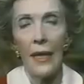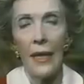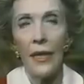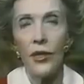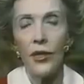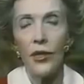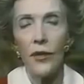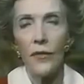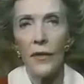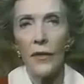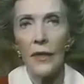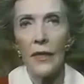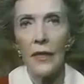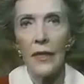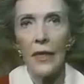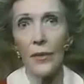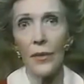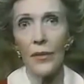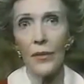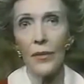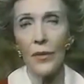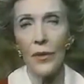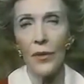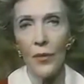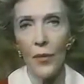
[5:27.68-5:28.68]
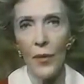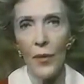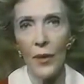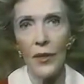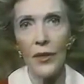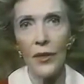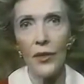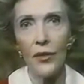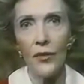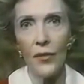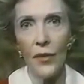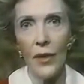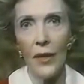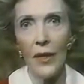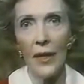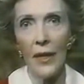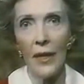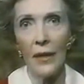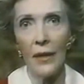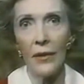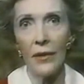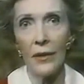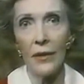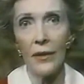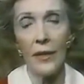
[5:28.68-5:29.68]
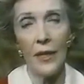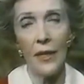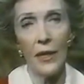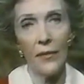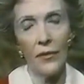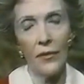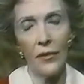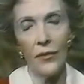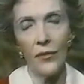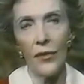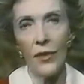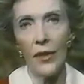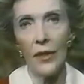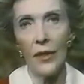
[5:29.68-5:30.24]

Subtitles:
Each of us was once strung out on several